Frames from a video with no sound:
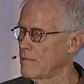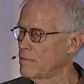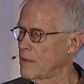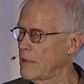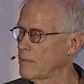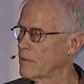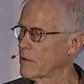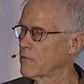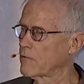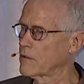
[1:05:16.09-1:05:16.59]

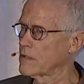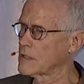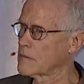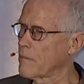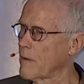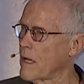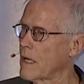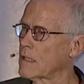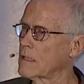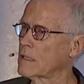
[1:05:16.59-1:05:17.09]
people are
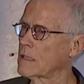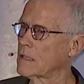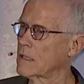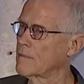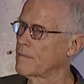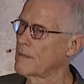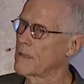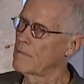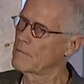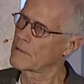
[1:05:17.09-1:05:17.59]

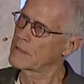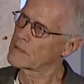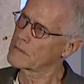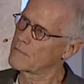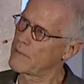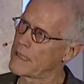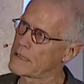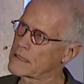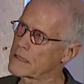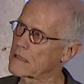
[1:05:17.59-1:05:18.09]
responding because
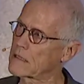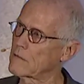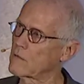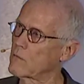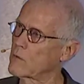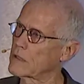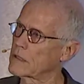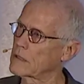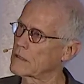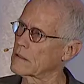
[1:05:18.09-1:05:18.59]
basically,
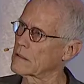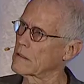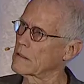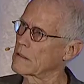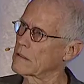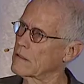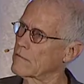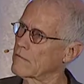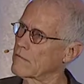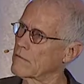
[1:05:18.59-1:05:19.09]
what
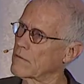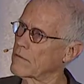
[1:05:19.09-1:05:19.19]
the, the,